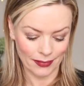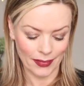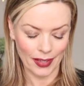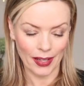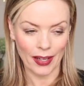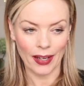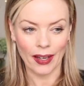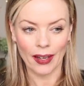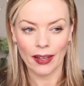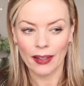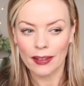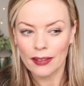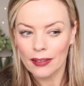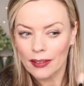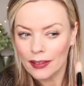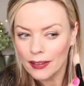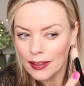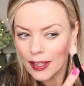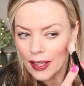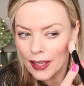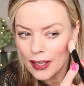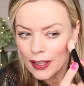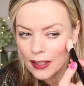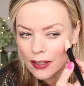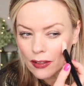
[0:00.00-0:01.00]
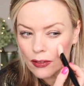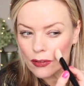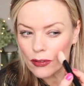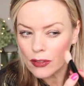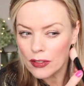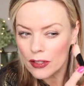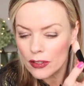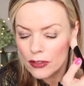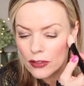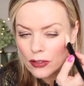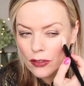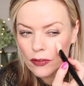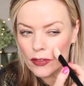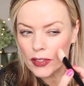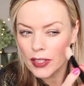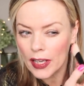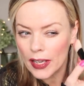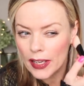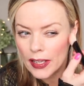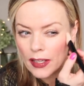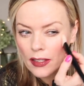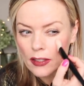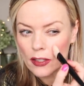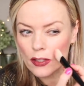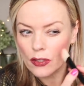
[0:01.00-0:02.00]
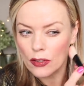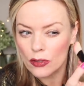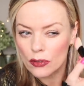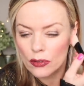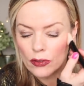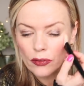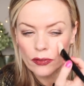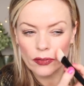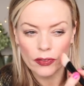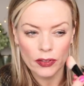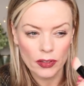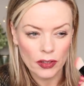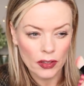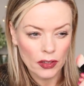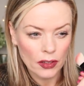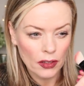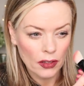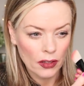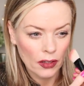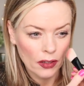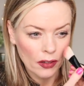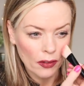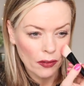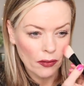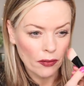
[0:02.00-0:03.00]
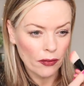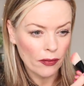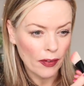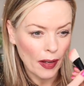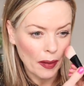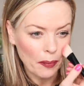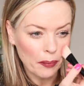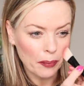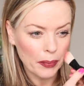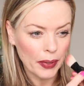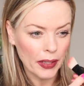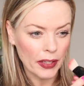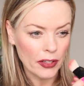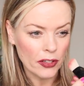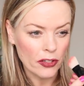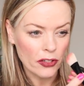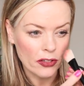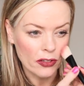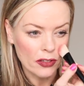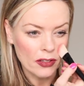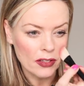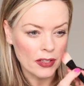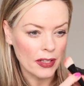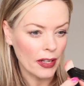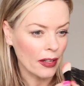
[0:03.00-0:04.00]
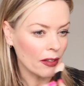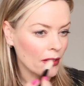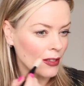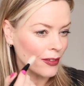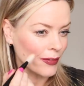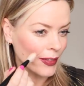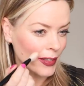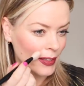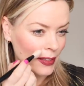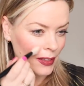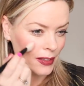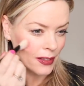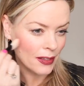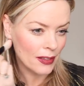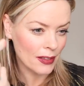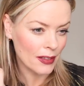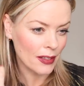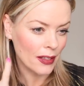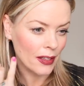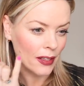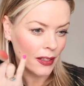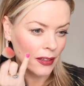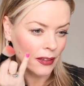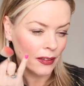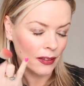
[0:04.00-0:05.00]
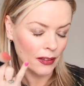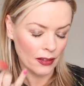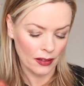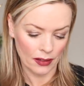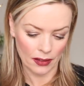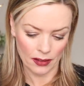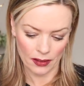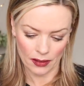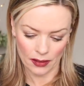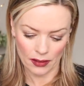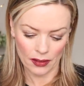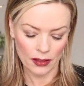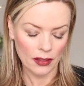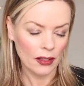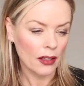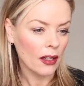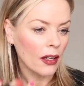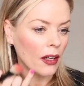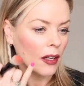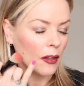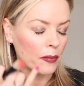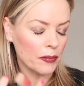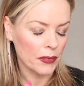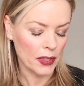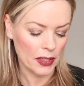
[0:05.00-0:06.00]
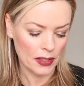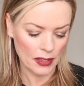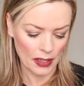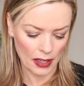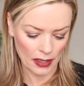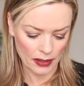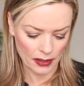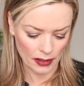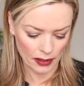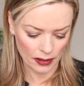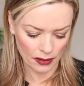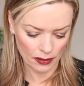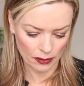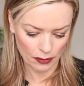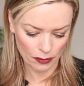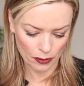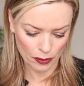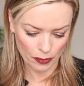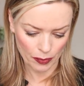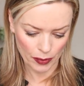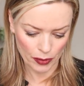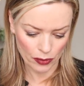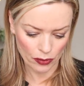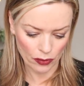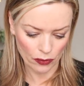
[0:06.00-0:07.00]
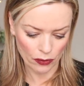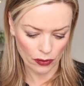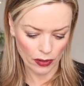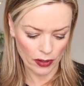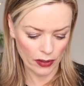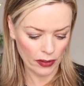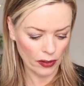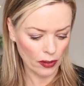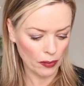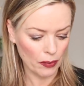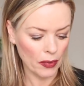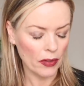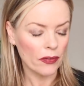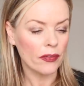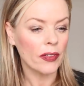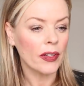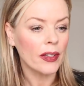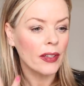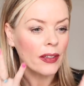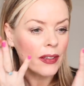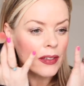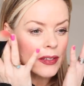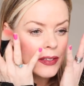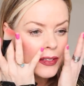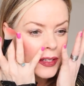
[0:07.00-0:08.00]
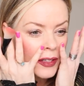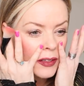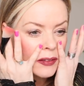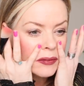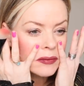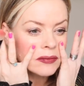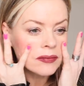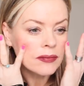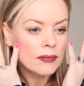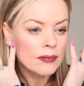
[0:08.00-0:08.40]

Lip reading: Yeah, and that also sort of takes the sort of vampishness out of it, doesn't it? Just adding, I want to make sure I've got anything on my fingers, yeah.